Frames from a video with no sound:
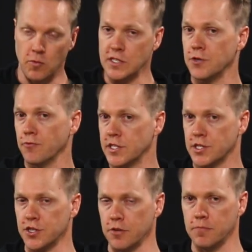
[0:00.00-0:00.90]
once you reach a
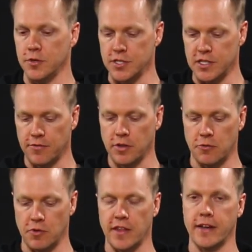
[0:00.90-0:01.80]
certain boost level,
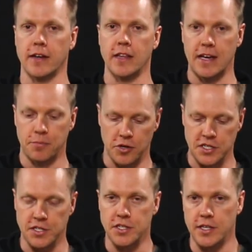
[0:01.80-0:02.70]
it will then allow
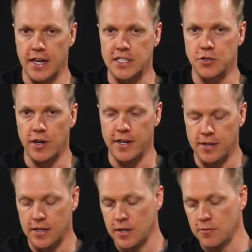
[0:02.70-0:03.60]
pressure to the actuator,
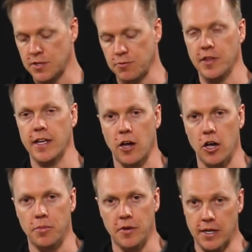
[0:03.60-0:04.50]
which will then
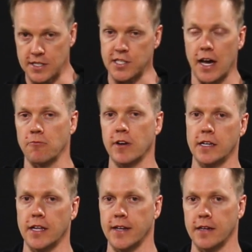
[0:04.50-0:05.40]
open and start
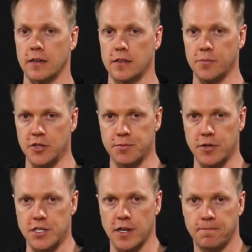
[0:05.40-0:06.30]
regulating the boost pressure.